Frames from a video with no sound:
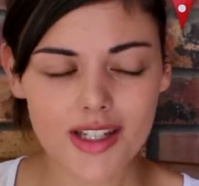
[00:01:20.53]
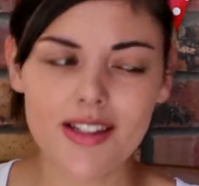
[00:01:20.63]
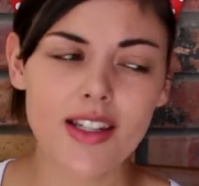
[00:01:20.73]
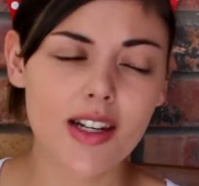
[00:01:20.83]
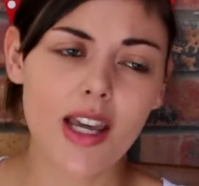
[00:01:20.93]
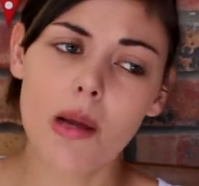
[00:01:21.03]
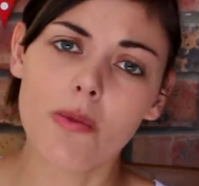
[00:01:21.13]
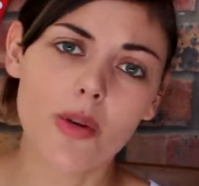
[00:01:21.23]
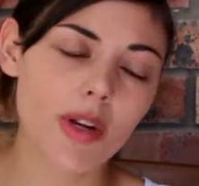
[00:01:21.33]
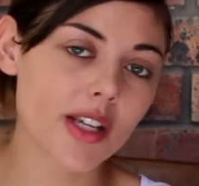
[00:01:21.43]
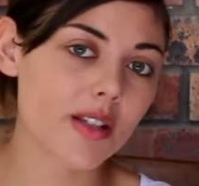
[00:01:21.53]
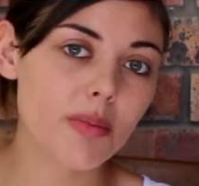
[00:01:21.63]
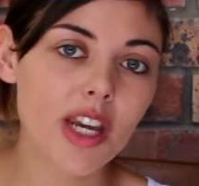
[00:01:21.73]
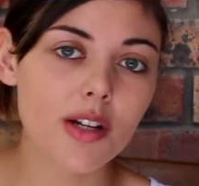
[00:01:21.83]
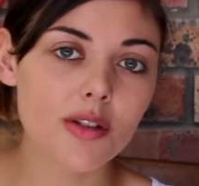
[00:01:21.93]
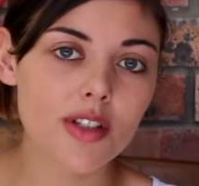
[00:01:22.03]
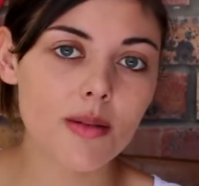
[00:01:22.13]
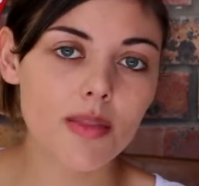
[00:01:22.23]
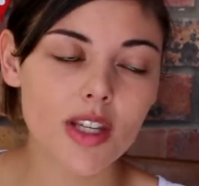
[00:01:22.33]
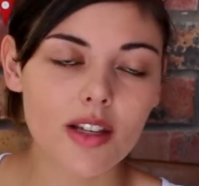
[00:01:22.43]
It said it came from like Spain or
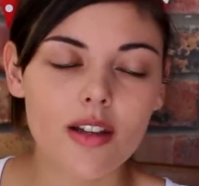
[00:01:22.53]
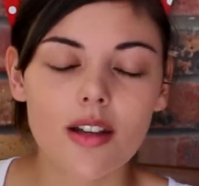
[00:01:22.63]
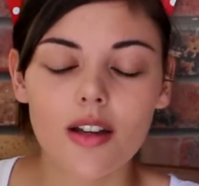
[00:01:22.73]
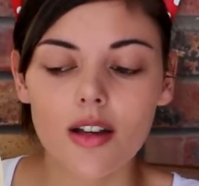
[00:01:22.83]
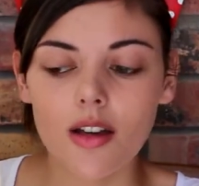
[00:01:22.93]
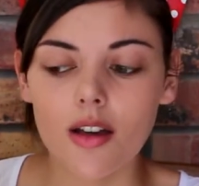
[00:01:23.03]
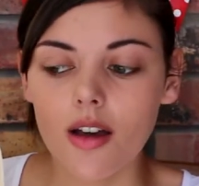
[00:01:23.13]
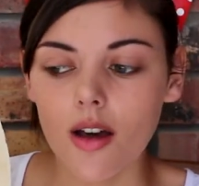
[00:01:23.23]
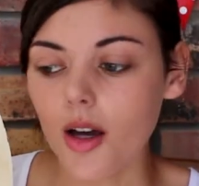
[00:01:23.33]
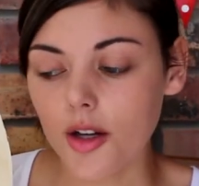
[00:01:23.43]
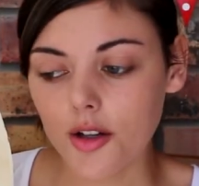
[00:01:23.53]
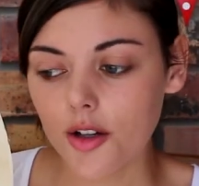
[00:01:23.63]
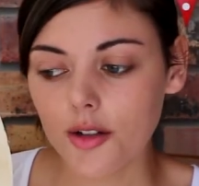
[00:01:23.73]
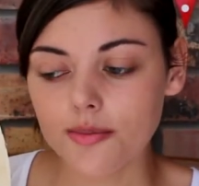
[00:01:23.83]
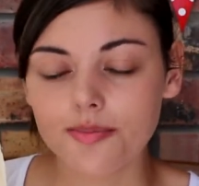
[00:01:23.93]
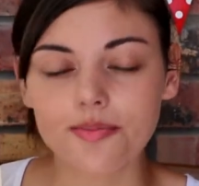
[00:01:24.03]
something. I don't know.